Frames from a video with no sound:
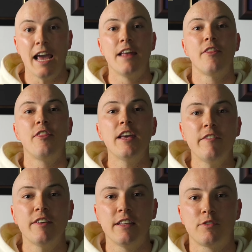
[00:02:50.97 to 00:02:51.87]
And think
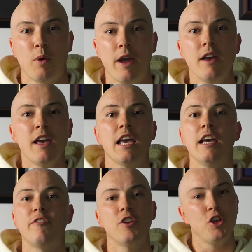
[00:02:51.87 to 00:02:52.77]
of it this way
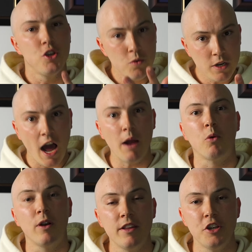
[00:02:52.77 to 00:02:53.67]
if you and I
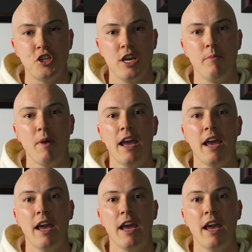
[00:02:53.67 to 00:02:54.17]
were in the gym